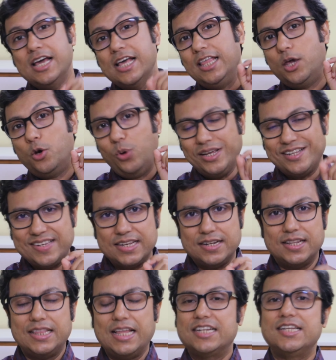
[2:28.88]
the
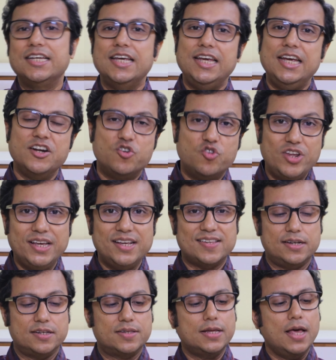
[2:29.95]
question that intrigues
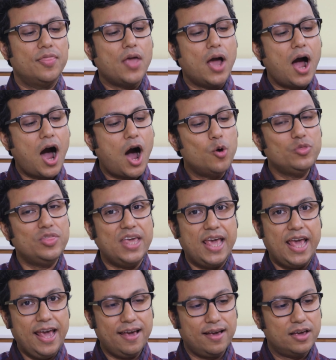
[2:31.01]
us, how the
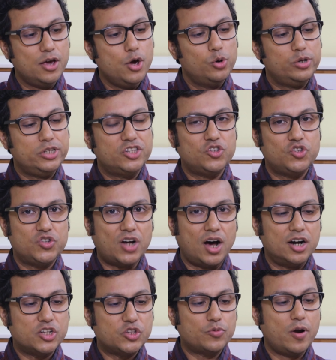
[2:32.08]
egg which
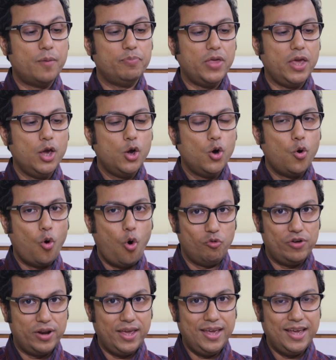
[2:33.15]
starts from the
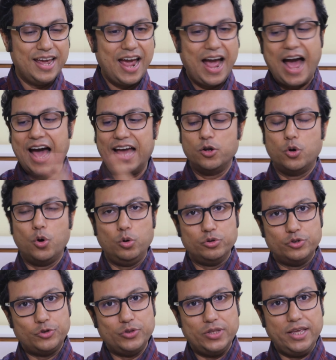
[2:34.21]
ovary and
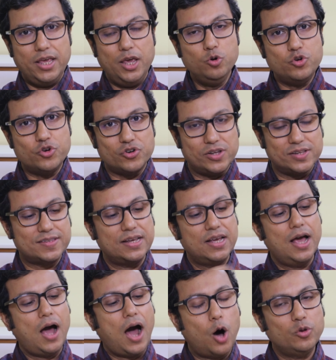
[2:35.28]
goes to the uterus,
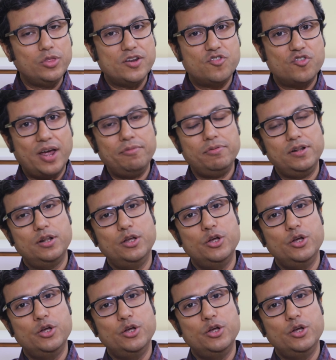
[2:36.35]
how they travel